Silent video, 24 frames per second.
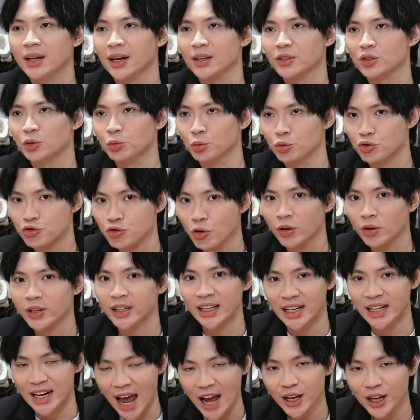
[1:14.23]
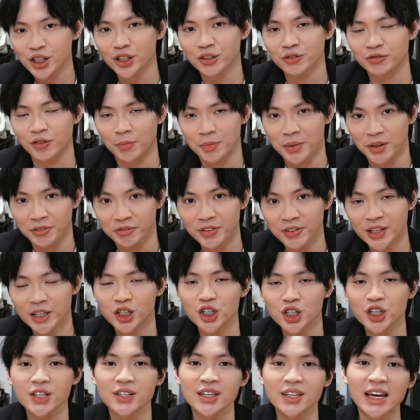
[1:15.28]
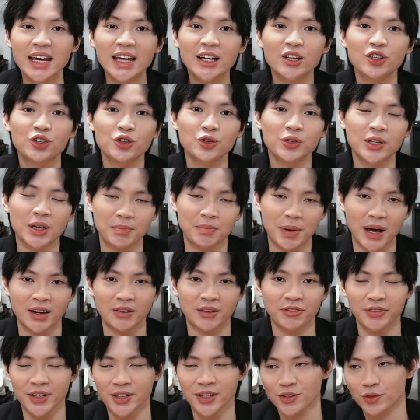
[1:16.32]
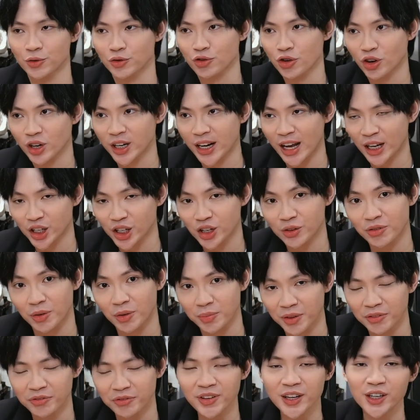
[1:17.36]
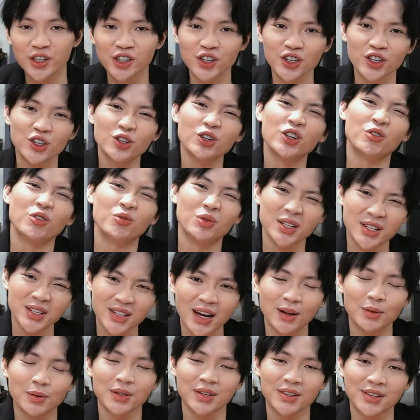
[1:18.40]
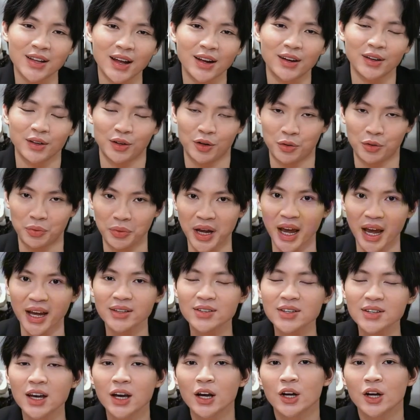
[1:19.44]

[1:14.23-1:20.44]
to draw the connection from the features into the benefits, to draw connection from the features to the results that it creates.